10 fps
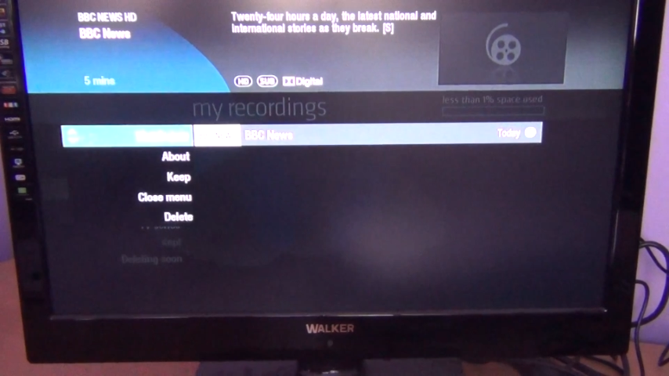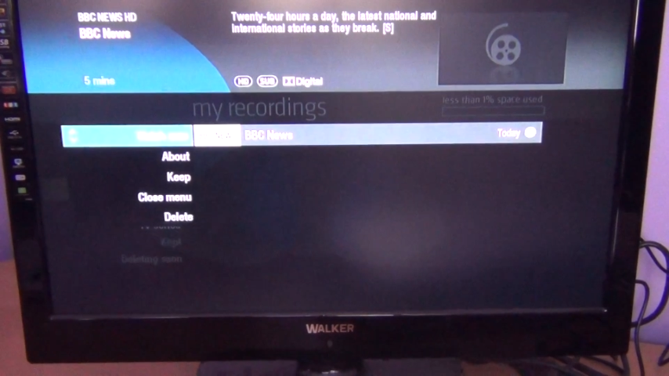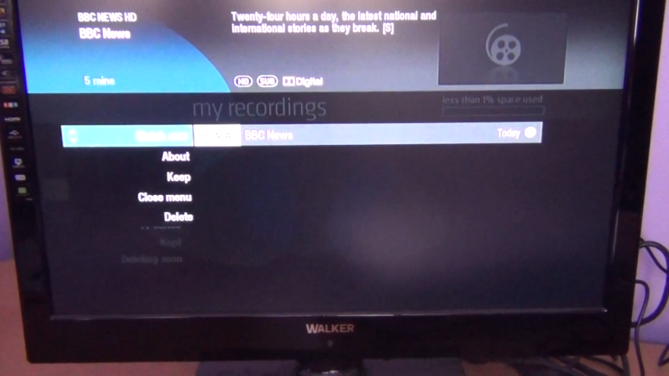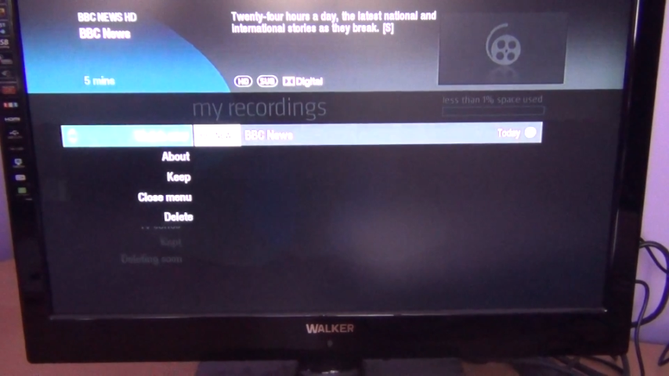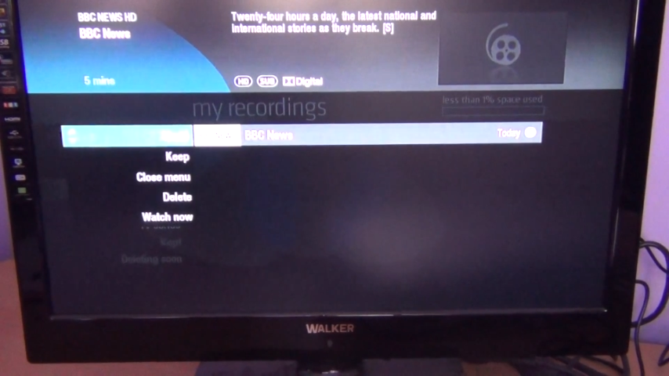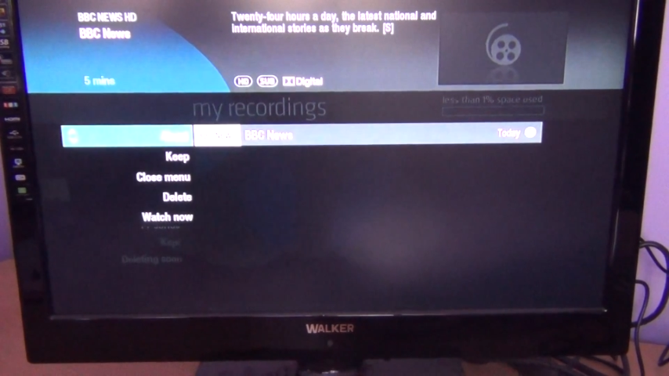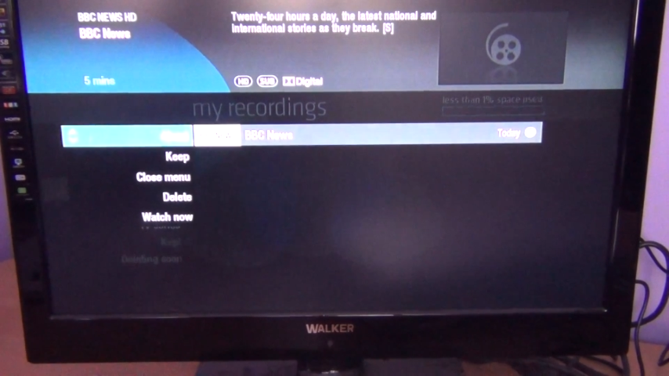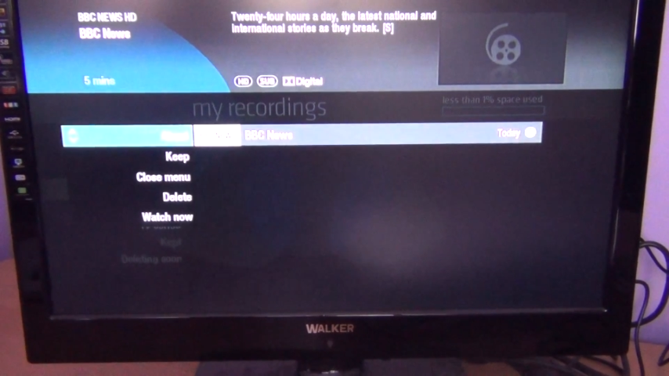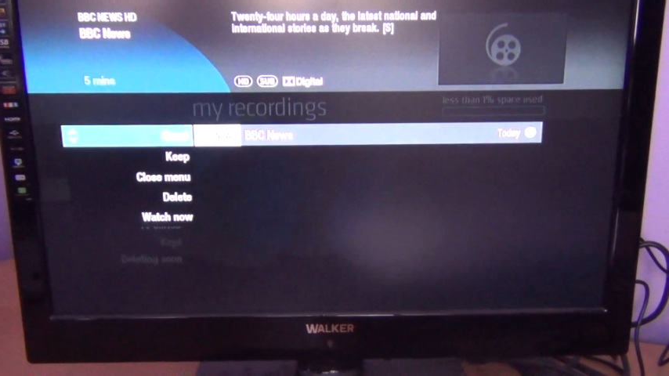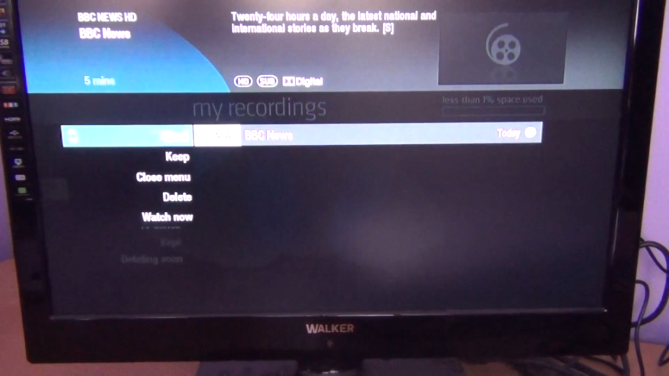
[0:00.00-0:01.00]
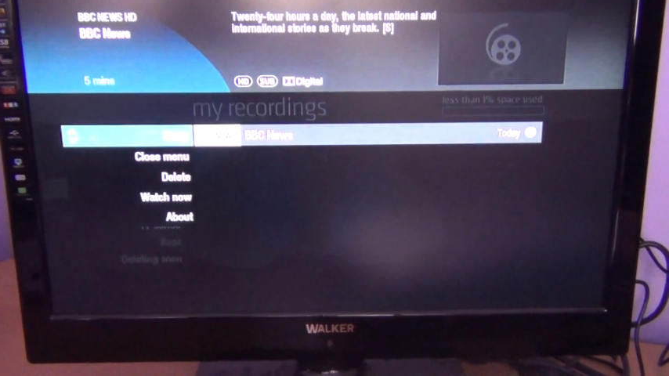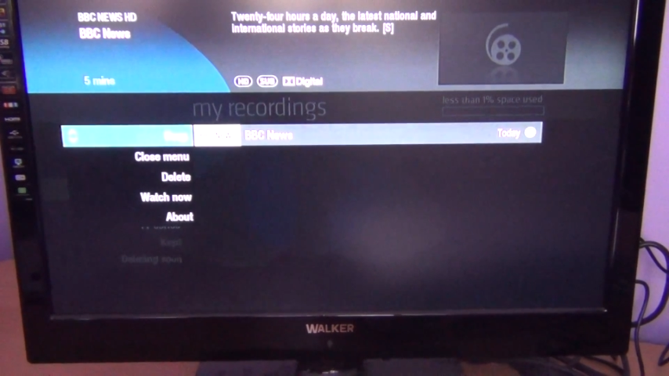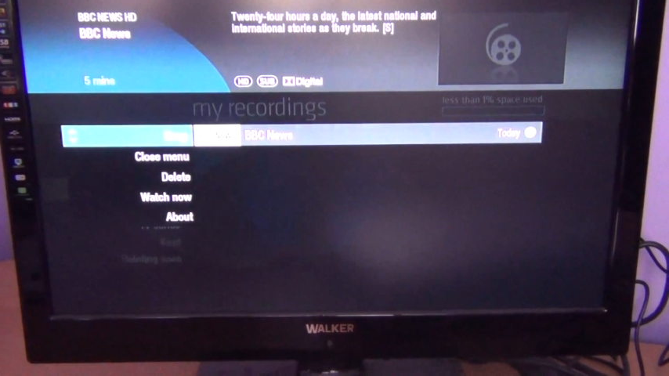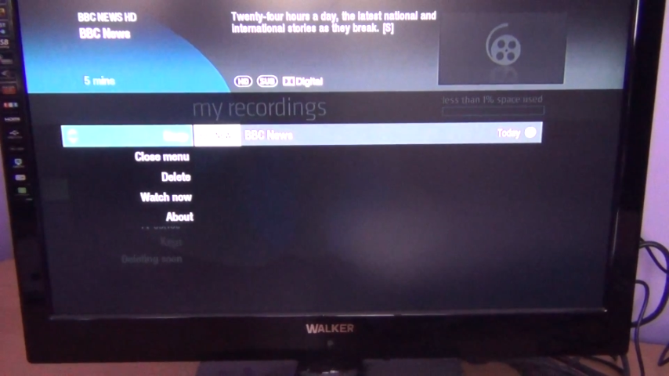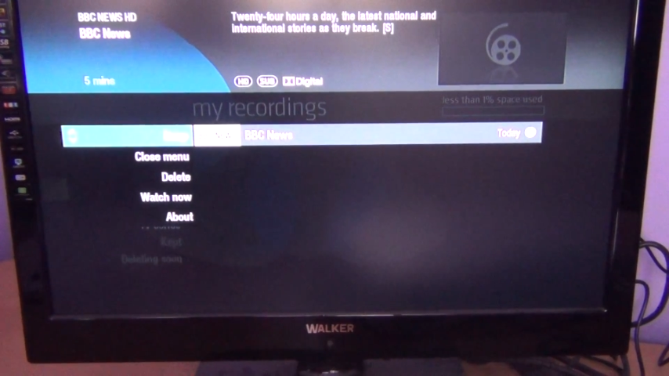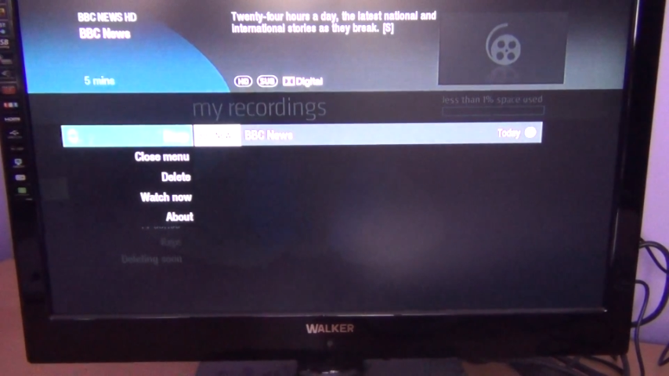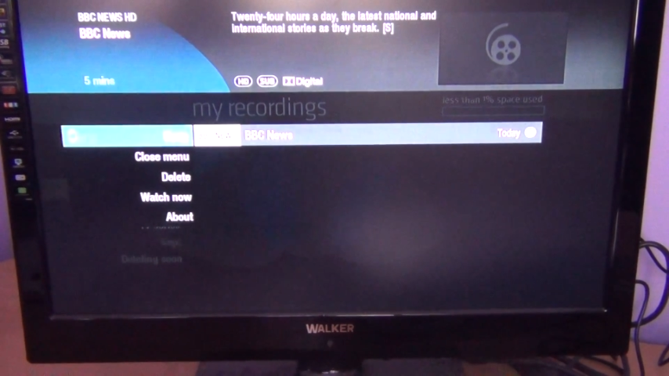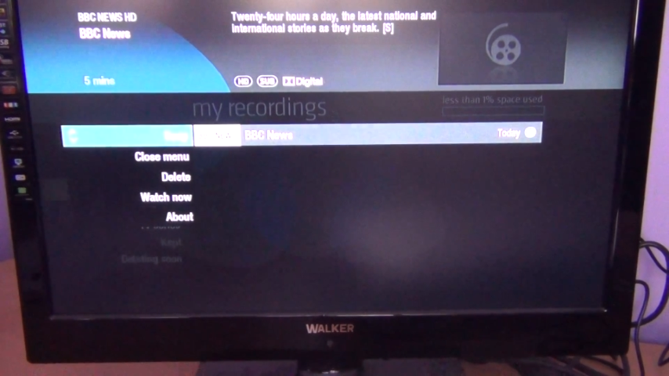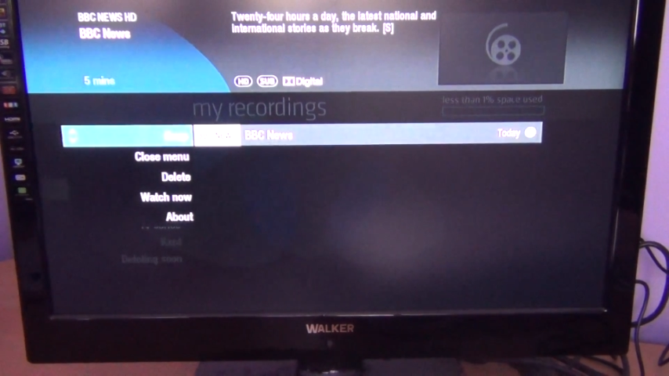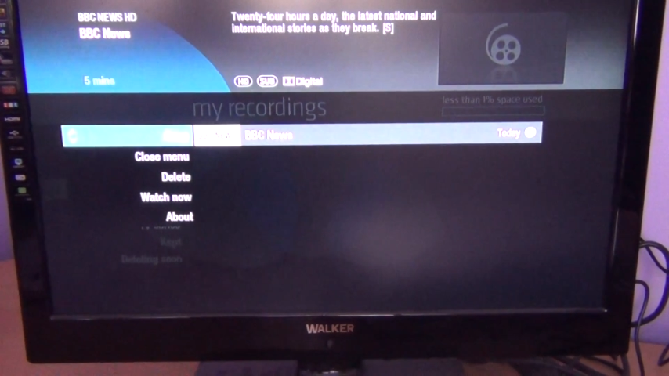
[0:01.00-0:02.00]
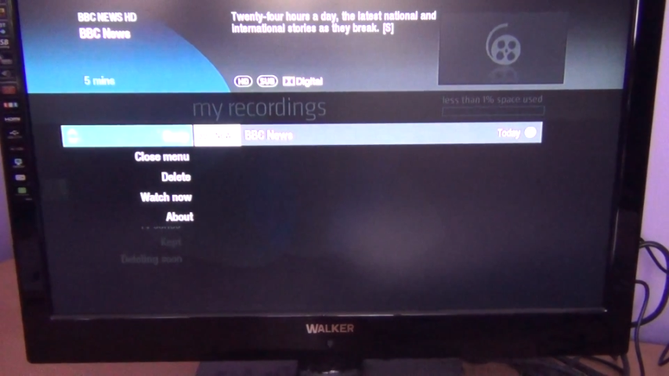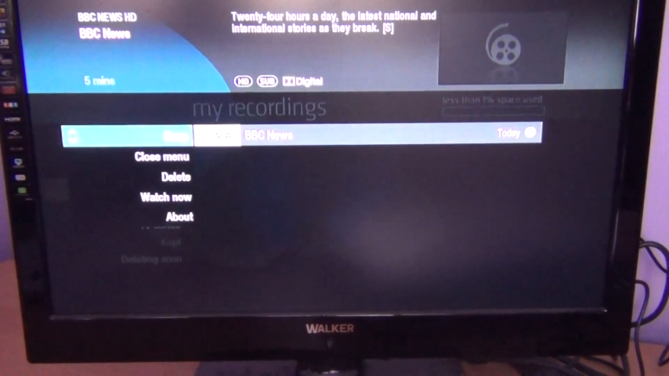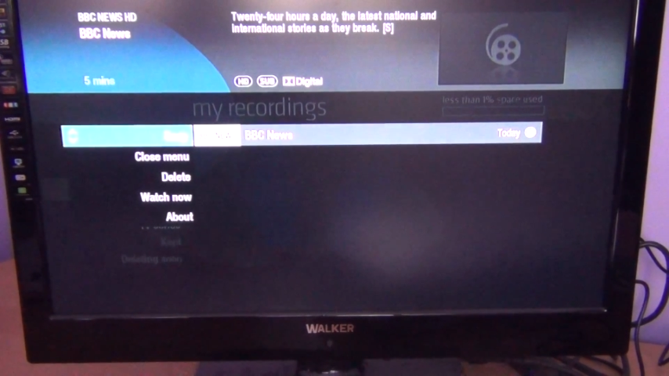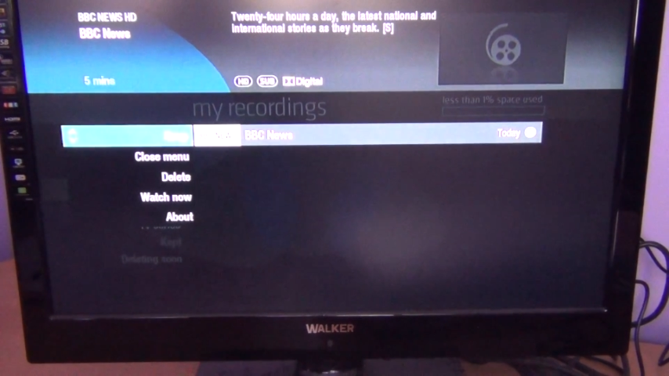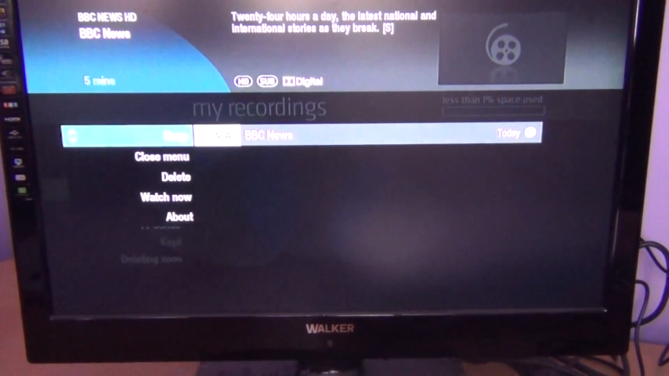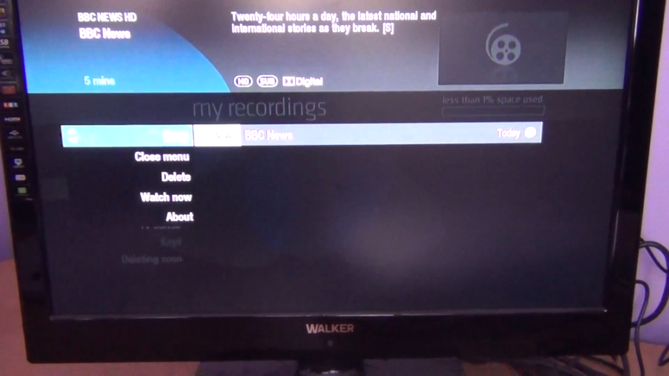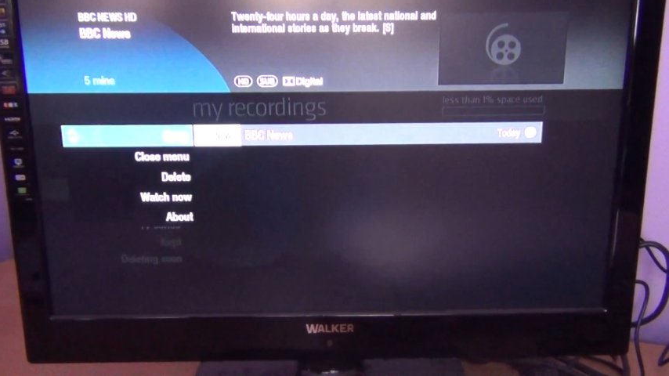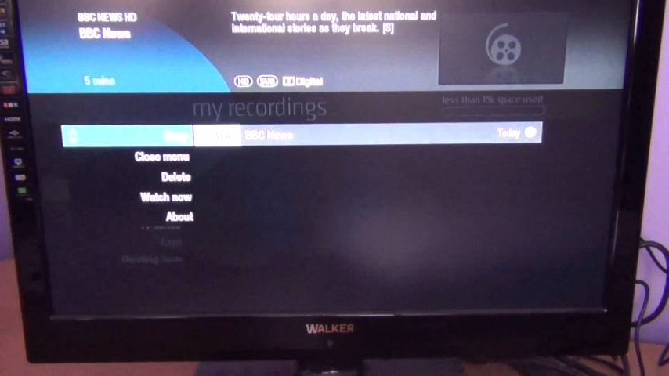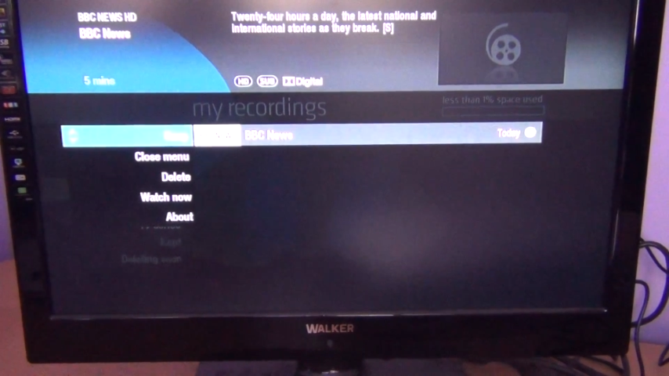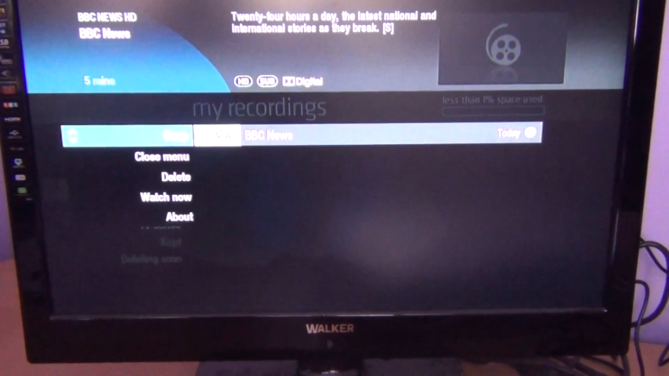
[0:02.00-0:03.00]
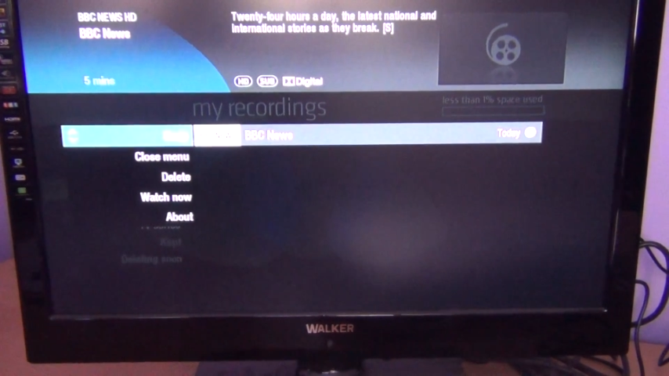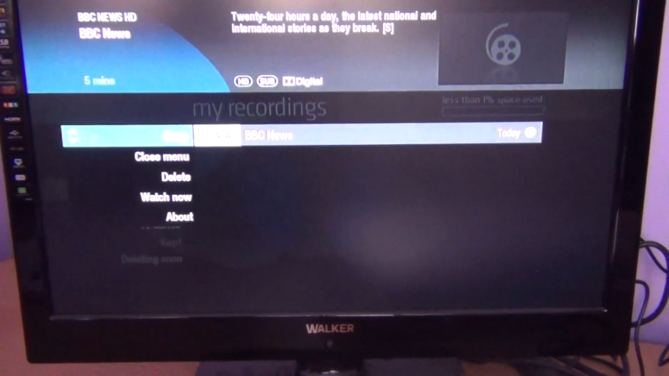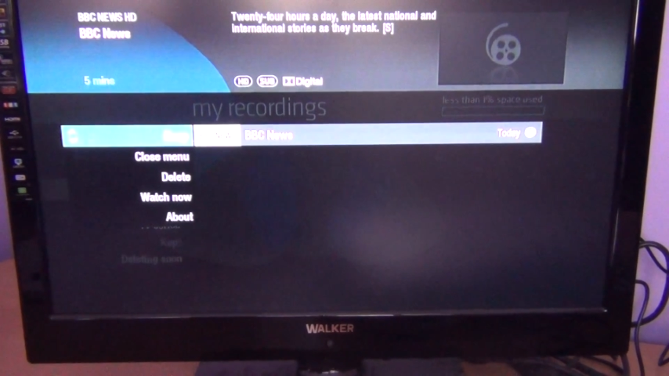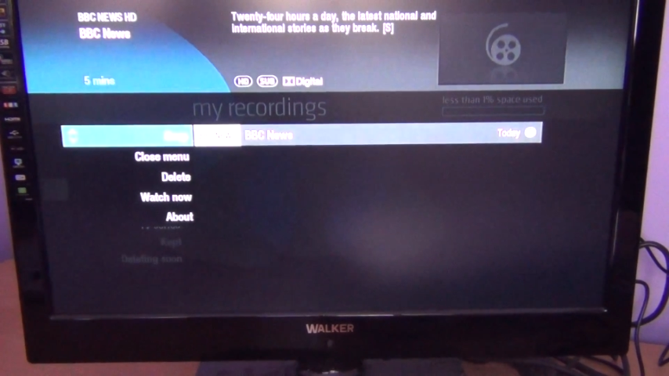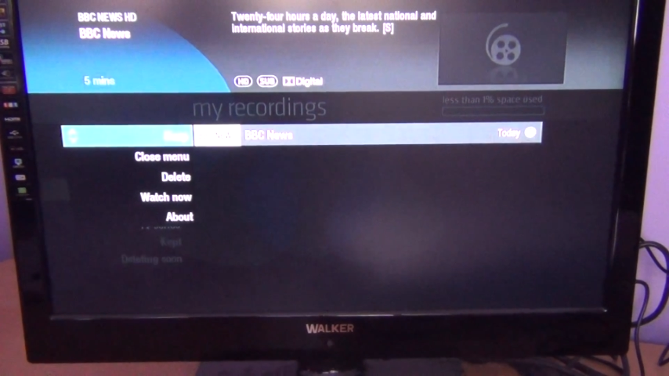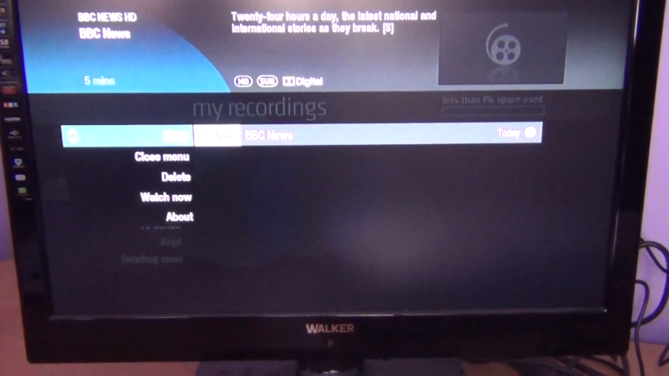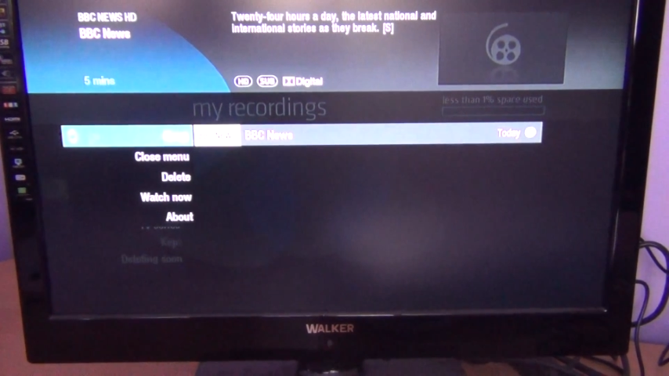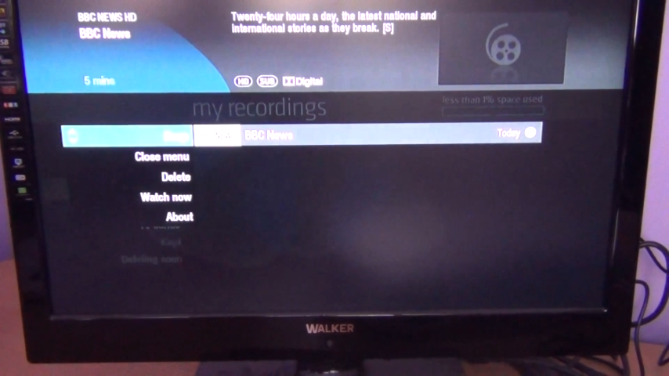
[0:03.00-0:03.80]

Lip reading: (no speaker visible)